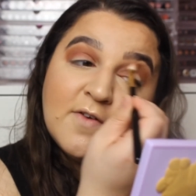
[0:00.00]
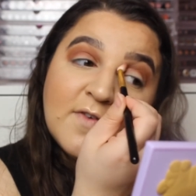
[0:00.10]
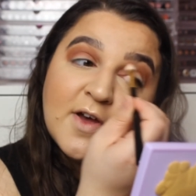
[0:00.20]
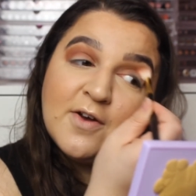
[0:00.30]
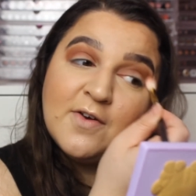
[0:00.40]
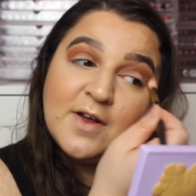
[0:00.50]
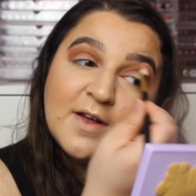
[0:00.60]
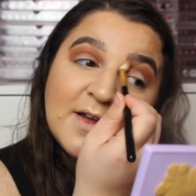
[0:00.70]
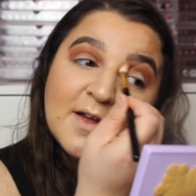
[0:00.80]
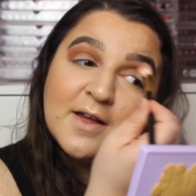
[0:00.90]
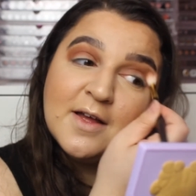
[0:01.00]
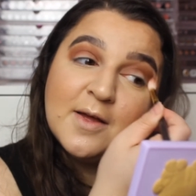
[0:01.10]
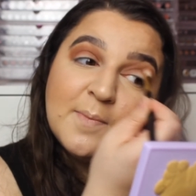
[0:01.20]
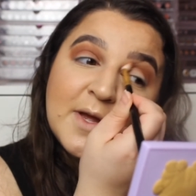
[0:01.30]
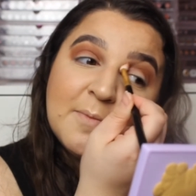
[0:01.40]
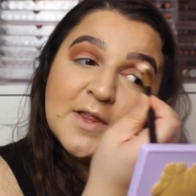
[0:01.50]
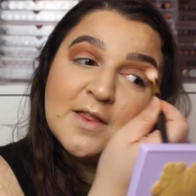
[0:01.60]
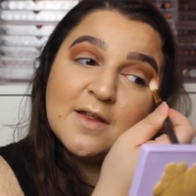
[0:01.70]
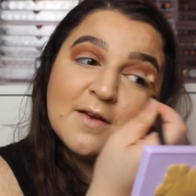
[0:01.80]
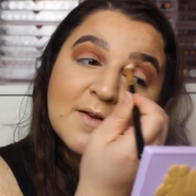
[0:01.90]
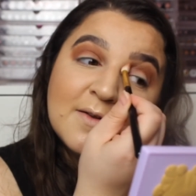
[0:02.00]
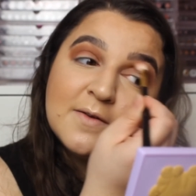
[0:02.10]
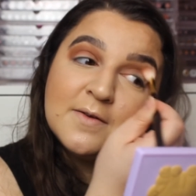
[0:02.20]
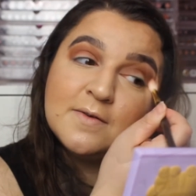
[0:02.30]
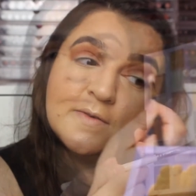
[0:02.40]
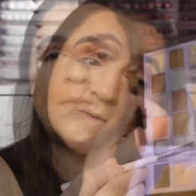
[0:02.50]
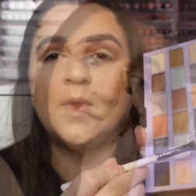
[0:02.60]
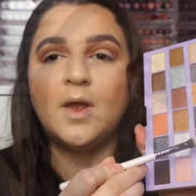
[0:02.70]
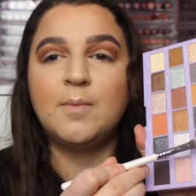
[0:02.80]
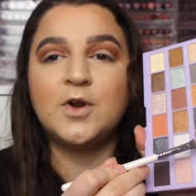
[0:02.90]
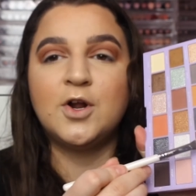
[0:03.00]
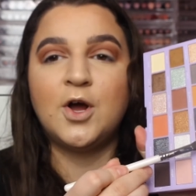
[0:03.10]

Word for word: very pigmented. I'm going to